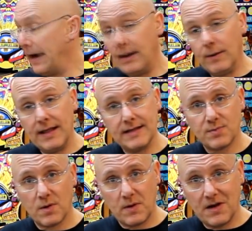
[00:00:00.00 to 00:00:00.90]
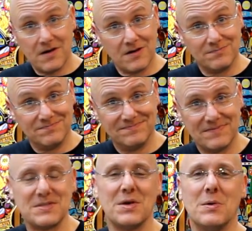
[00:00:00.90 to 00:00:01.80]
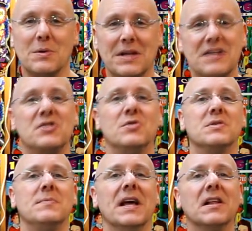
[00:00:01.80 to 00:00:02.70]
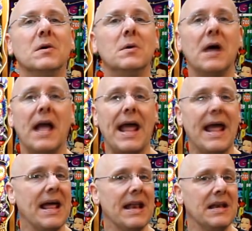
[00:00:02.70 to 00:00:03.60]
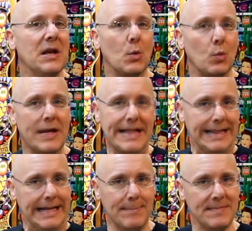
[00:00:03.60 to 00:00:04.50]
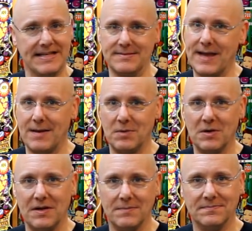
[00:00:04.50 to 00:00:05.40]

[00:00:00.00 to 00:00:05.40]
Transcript: anyway, that's where we are. So let's shoot some yellow and retheme this bad boy.